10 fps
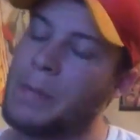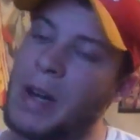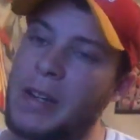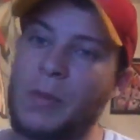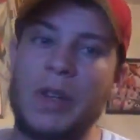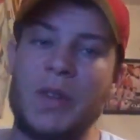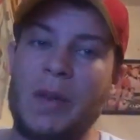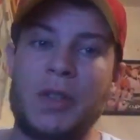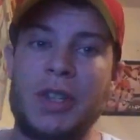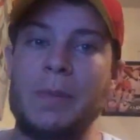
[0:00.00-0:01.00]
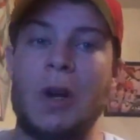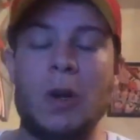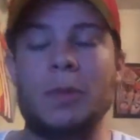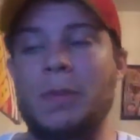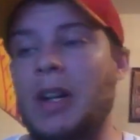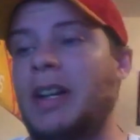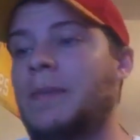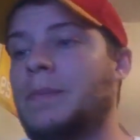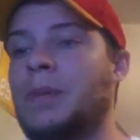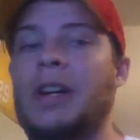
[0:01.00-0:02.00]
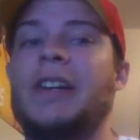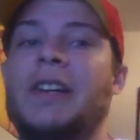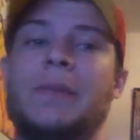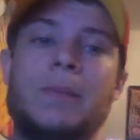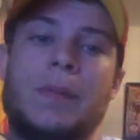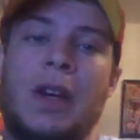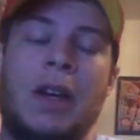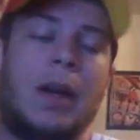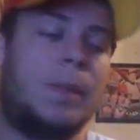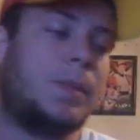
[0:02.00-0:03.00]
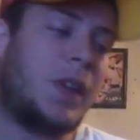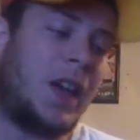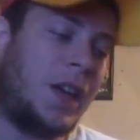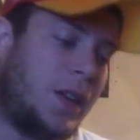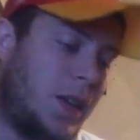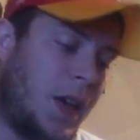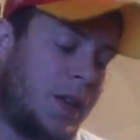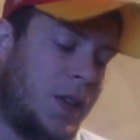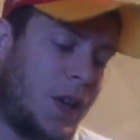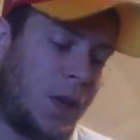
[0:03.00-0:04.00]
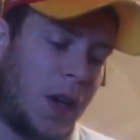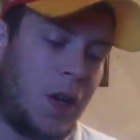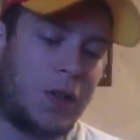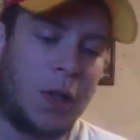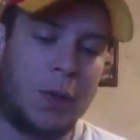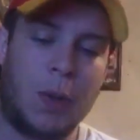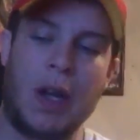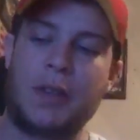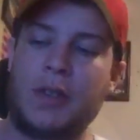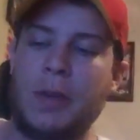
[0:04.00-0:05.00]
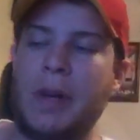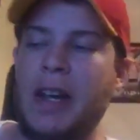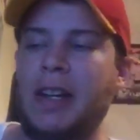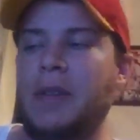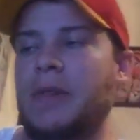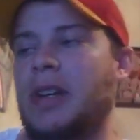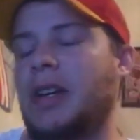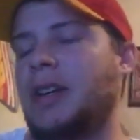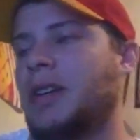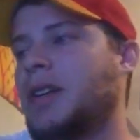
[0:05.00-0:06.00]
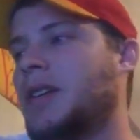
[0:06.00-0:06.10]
but we've never seen Mahomes play Brady. And you know, they also threw out the shebang of